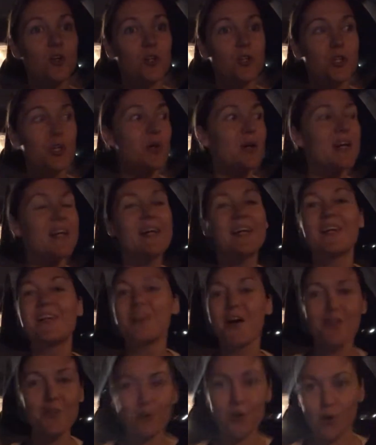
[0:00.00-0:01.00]
you can get
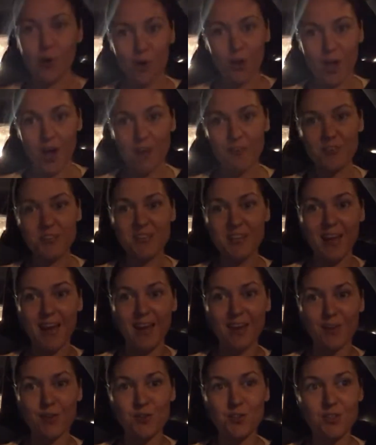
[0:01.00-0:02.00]
another girl off
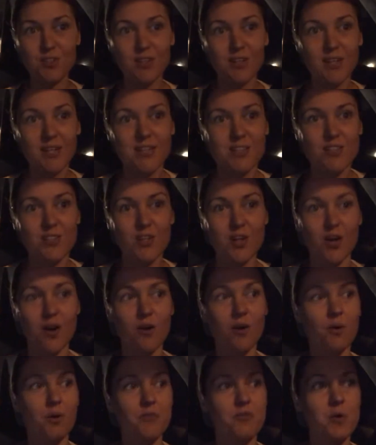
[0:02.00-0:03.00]
stage.
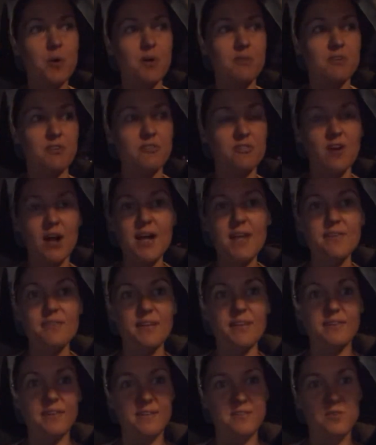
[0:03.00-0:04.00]
So if you have a friend
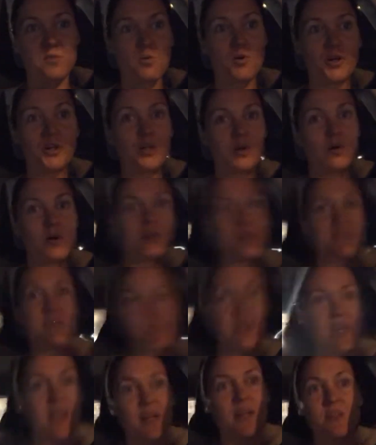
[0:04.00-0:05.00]
that doesn't want to go on
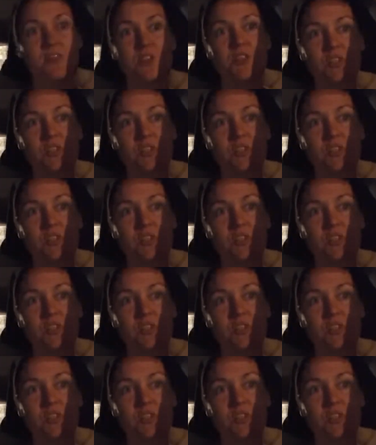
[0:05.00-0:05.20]
stage,